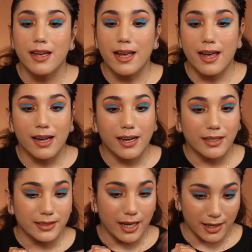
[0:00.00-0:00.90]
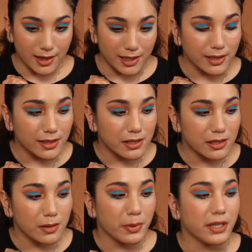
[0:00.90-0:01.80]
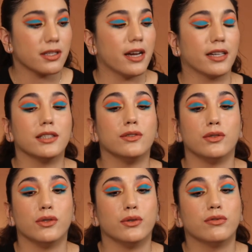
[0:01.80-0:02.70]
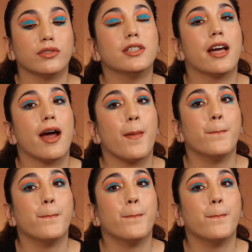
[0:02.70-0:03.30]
and I think this is the best I can do for now.